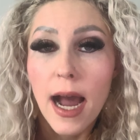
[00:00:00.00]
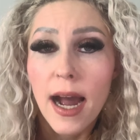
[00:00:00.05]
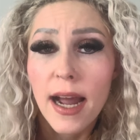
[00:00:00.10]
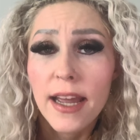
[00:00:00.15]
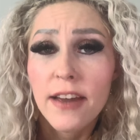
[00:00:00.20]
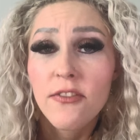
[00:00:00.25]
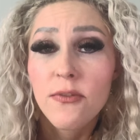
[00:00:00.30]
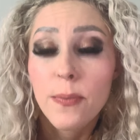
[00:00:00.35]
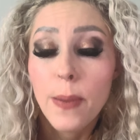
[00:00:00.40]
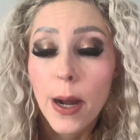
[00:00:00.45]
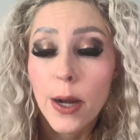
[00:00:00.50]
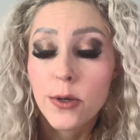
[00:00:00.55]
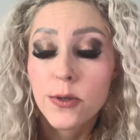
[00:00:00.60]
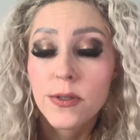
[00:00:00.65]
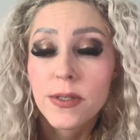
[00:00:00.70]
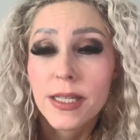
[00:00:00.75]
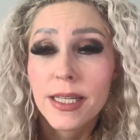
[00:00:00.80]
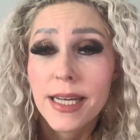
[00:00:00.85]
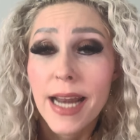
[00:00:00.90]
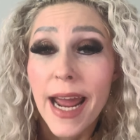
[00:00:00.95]
I have
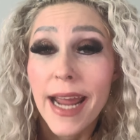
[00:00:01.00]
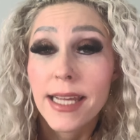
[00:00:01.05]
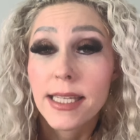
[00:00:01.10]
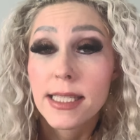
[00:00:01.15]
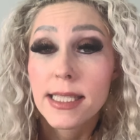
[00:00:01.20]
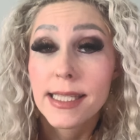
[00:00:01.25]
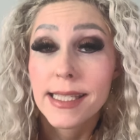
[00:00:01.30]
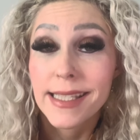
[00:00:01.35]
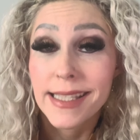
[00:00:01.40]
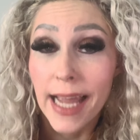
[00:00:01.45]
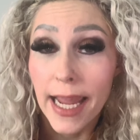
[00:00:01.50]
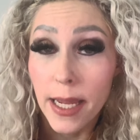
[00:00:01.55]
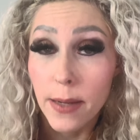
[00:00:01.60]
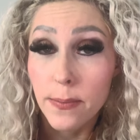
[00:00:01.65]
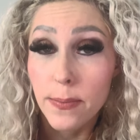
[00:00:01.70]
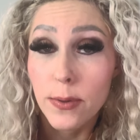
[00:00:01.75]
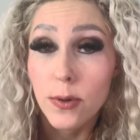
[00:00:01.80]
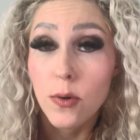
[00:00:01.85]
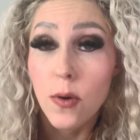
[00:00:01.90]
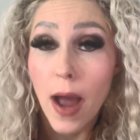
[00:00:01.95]
posted a
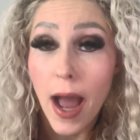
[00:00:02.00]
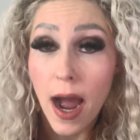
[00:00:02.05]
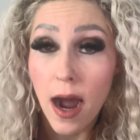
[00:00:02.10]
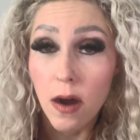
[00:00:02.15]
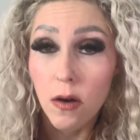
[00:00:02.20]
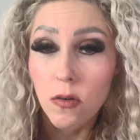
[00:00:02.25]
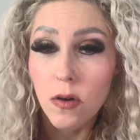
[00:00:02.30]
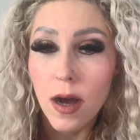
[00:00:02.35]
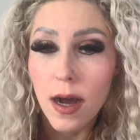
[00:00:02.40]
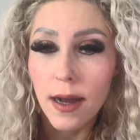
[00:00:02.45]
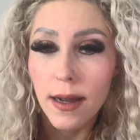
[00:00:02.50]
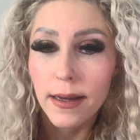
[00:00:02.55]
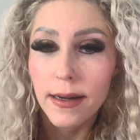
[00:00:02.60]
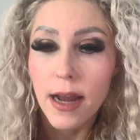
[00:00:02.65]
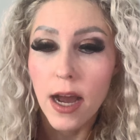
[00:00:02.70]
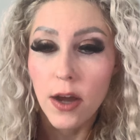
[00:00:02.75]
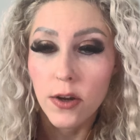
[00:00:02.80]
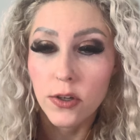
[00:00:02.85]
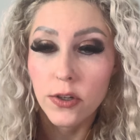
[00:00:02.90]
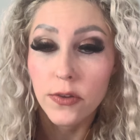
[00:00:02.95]
sample
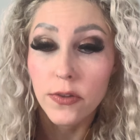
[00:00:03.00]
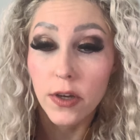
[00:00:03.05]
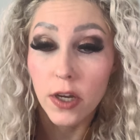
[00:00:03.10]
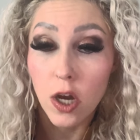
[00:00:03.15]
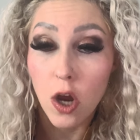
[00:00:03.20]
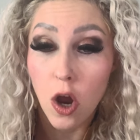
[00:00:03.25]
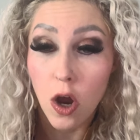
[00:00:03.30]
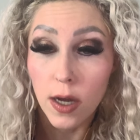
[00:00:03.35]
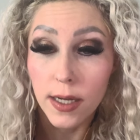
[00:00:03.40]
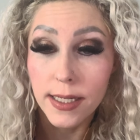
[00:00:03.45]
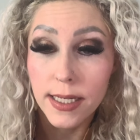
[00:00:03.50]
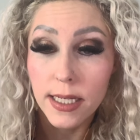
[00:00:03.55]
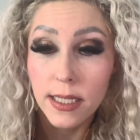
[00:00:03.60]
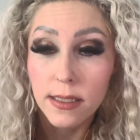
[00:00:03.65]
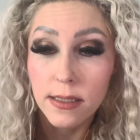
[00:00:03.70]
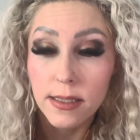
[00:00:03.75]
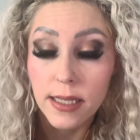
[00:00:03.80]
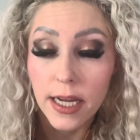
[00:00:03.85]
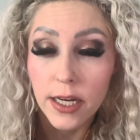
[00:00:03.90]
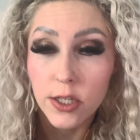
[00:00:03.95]
outline under the
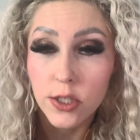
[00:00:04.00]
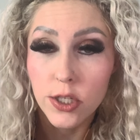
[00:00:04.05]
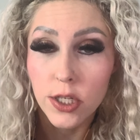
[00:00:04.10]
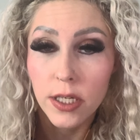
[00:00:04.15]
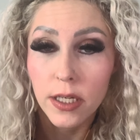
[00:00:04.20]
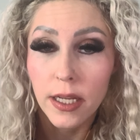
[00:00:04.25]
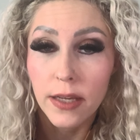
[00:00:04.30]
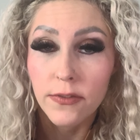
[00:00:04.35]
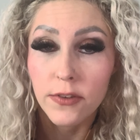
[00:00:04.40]
content section.